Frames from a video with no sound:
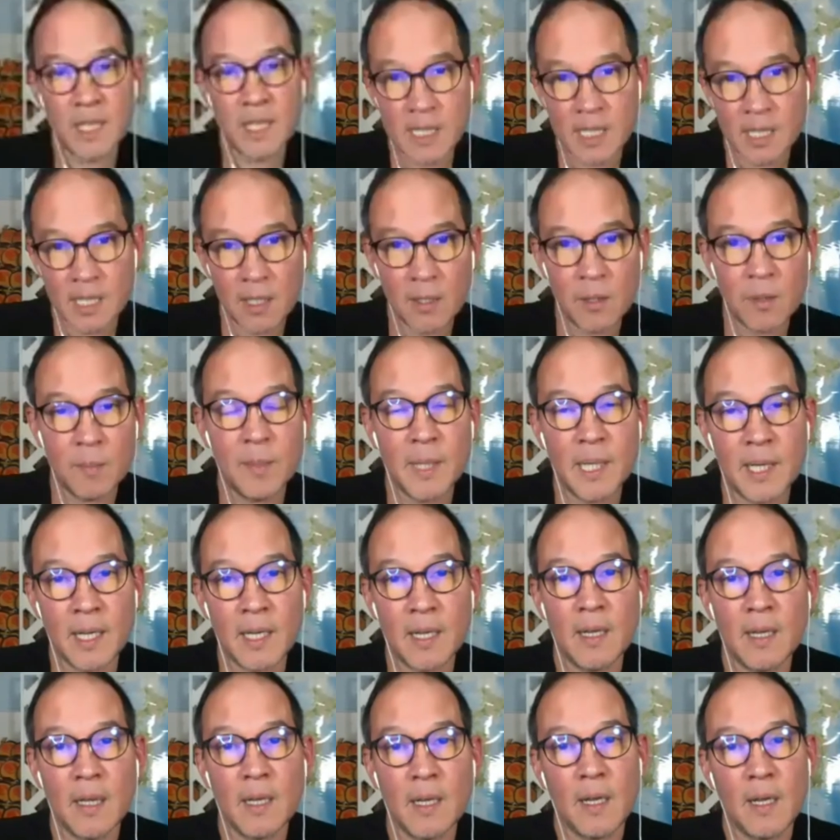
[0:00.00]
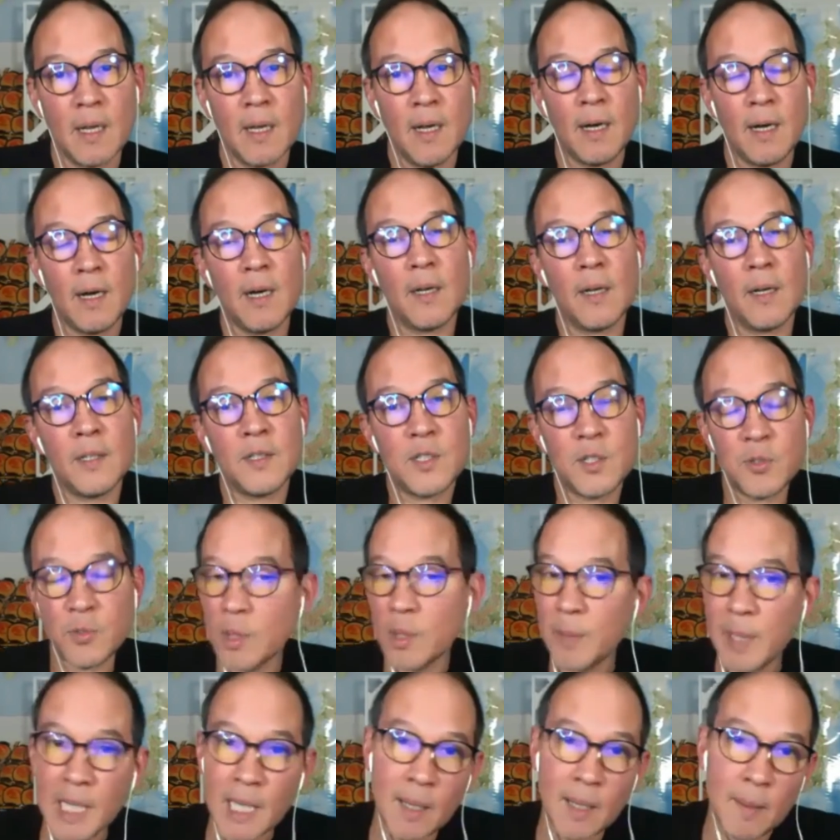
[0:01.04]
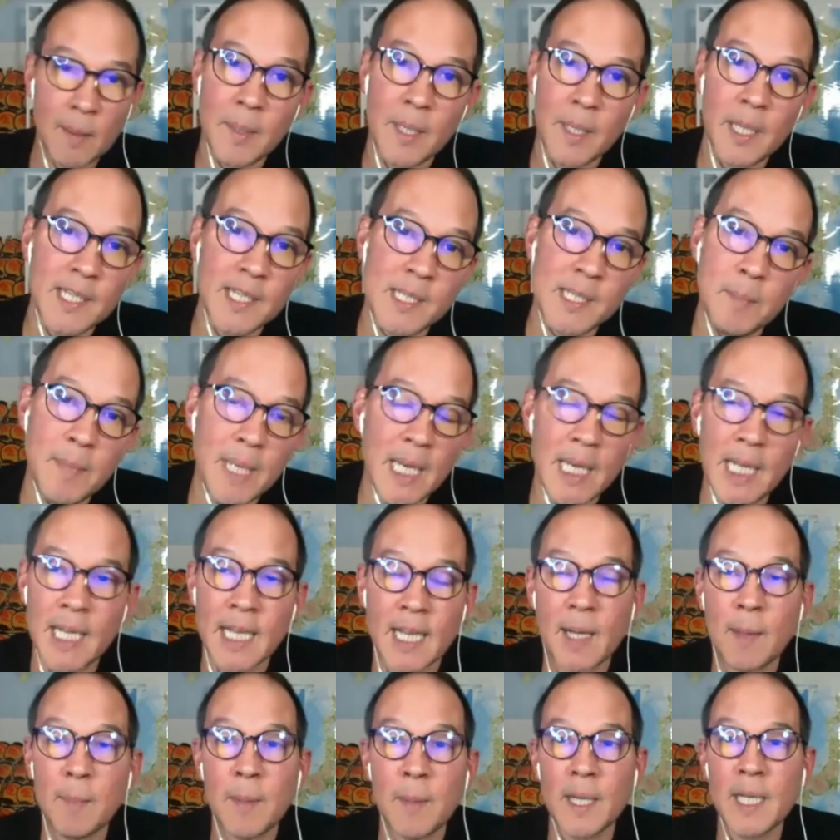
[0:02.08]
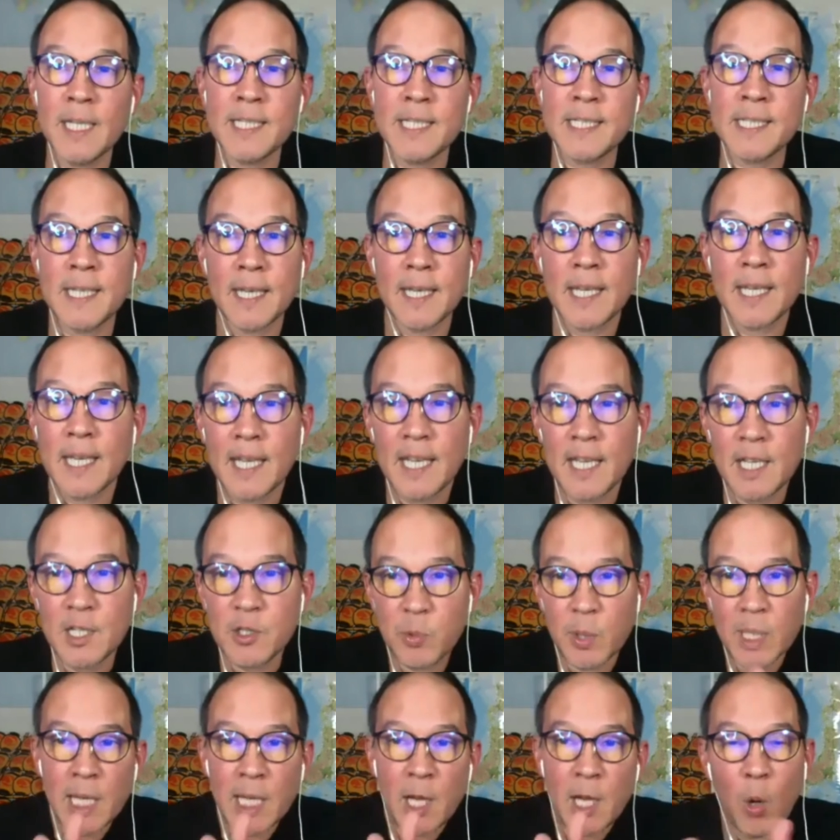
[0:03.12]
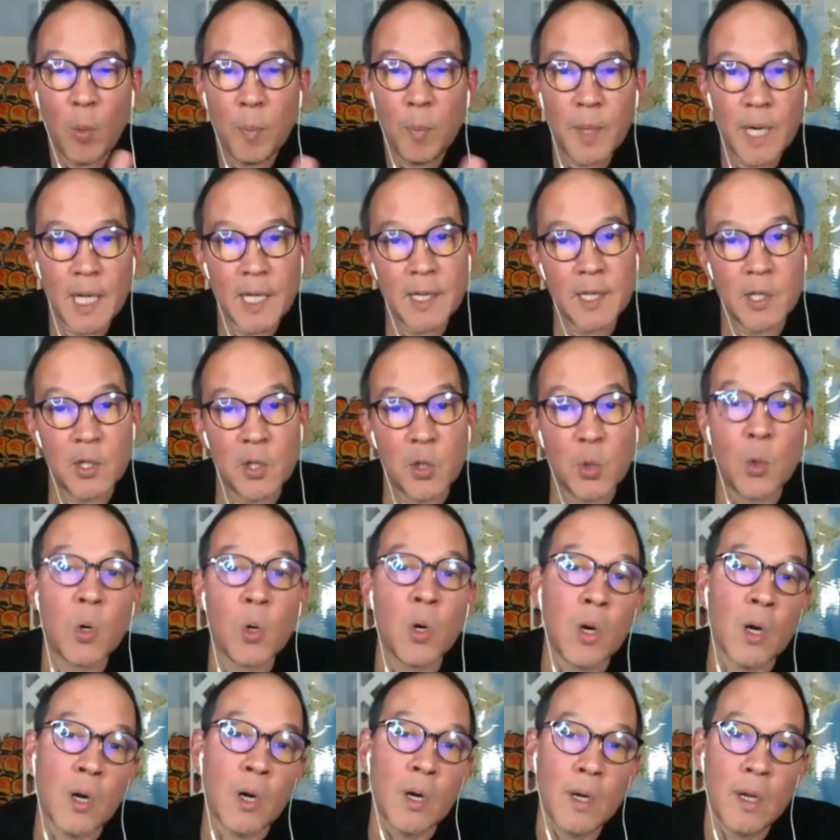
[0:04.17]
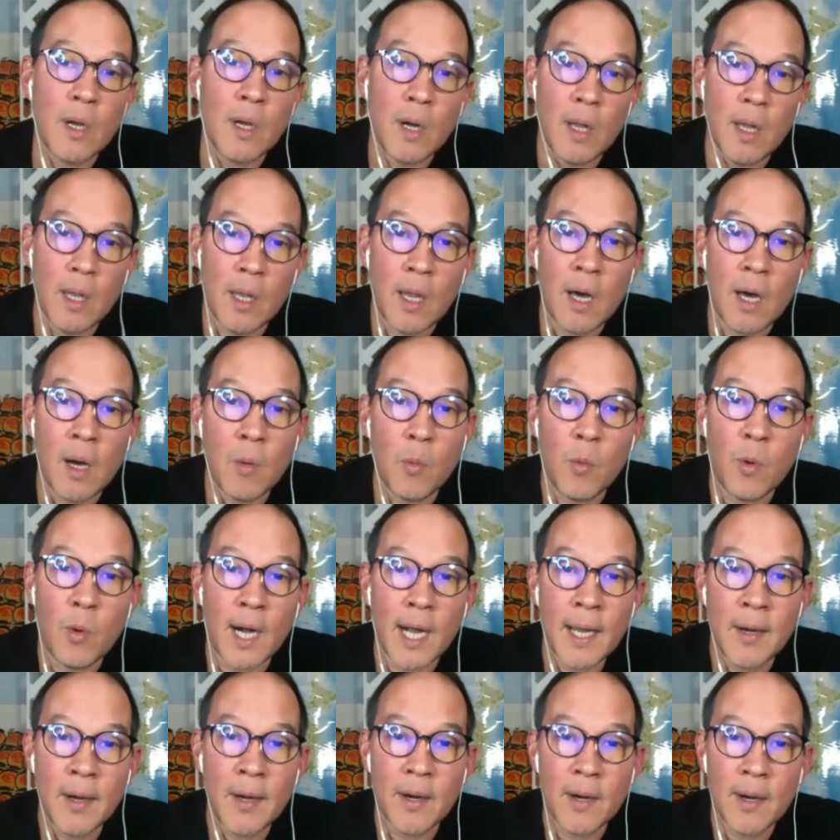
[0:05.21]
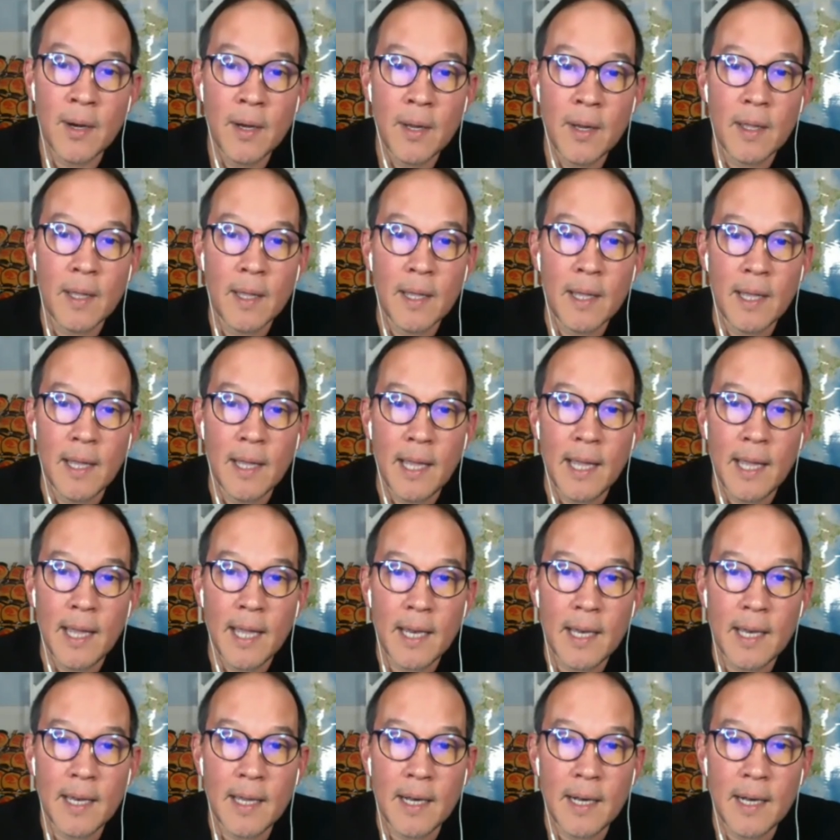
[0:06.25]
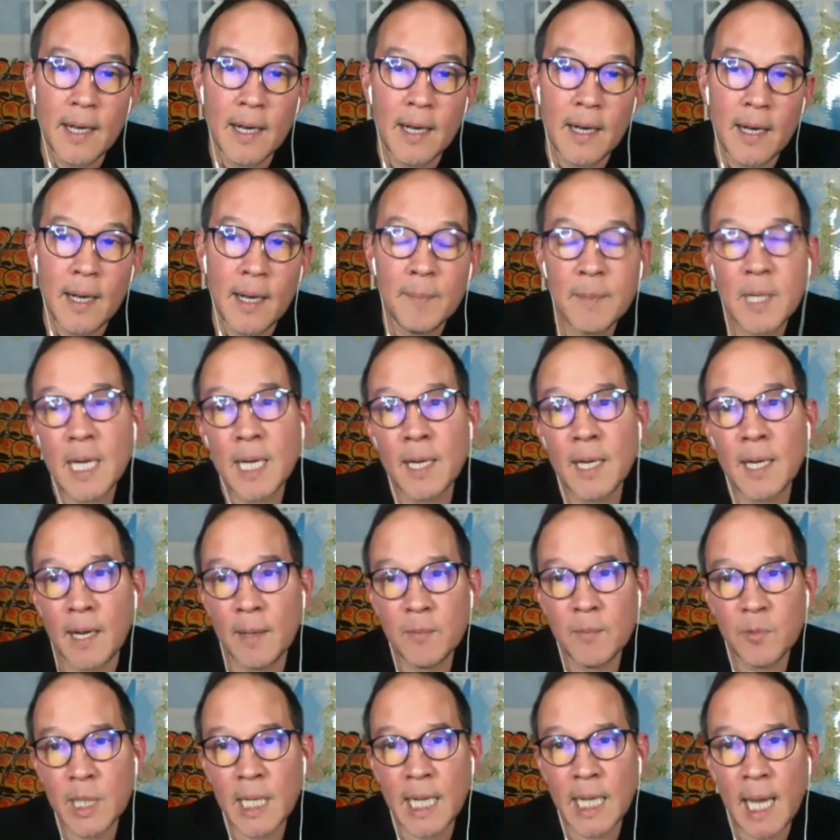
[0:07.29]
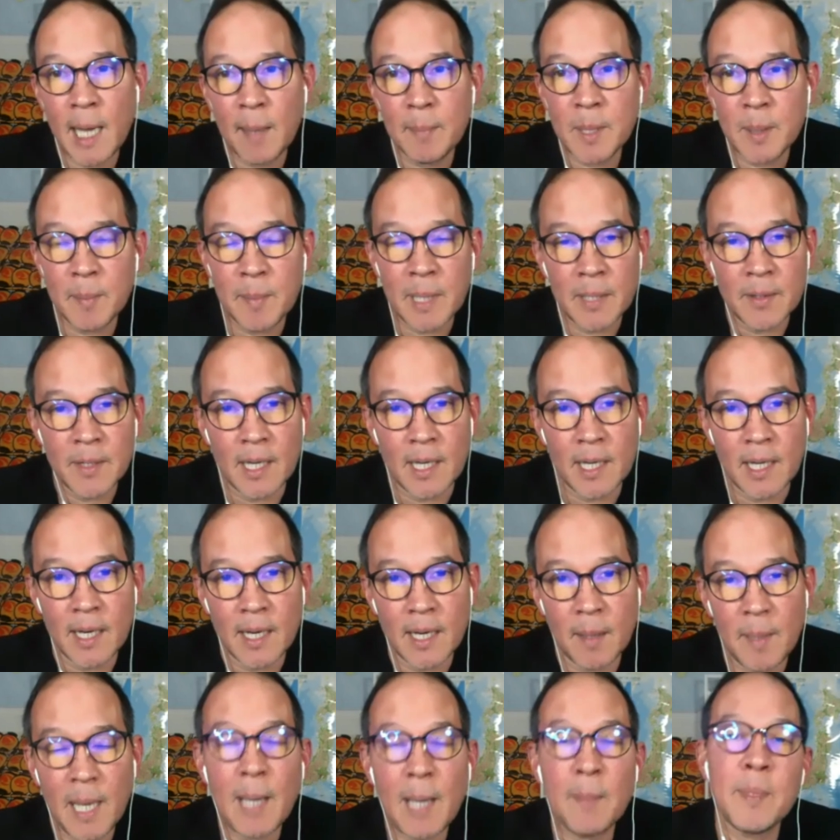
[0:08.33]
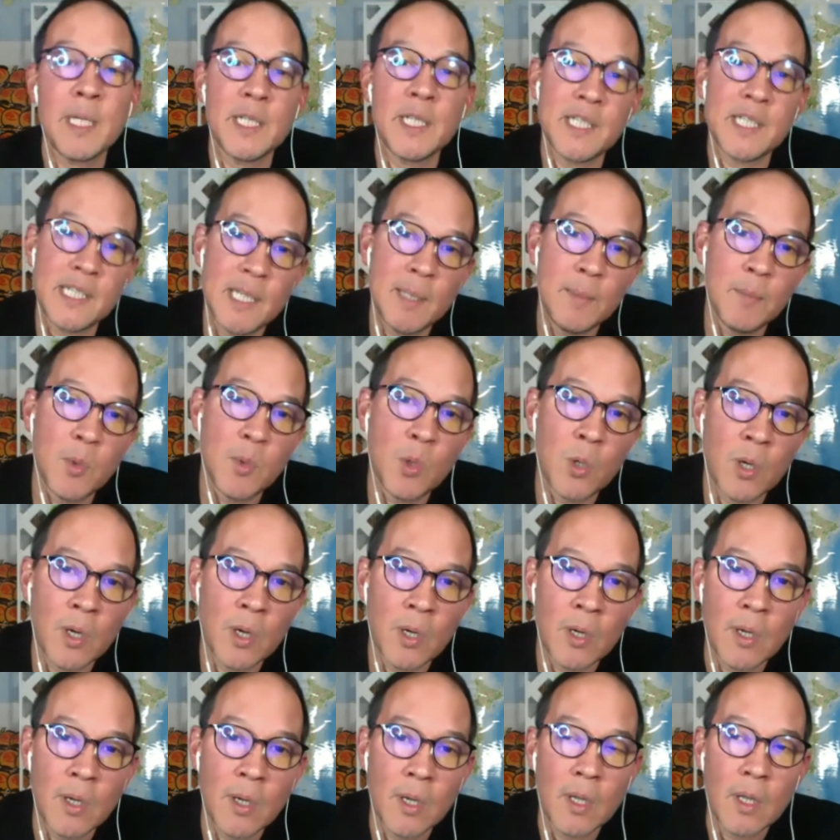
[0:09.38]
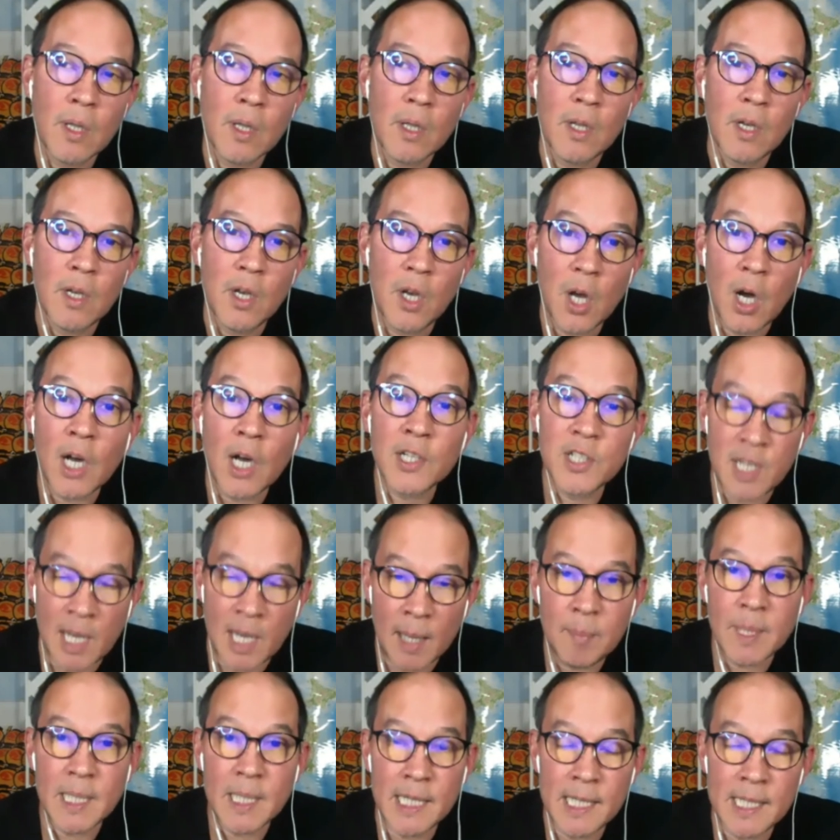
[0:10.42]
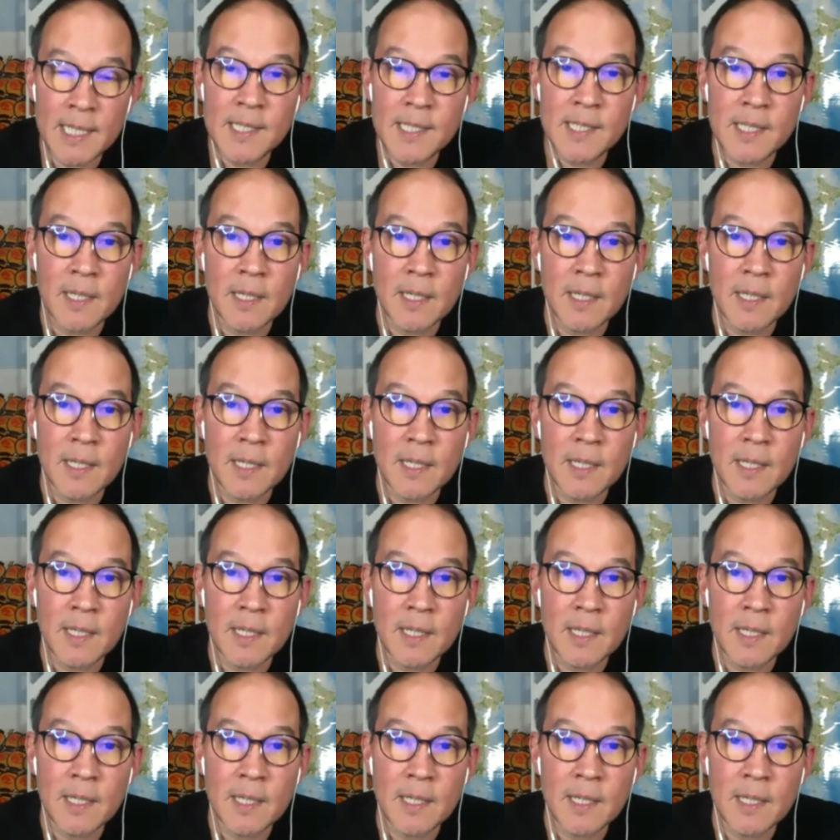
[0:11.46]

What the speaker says: and other big streaming companies and media companies, it's really opening the door a lot wider. And I'm really happy about that. And I'm happy to see more non-Japanese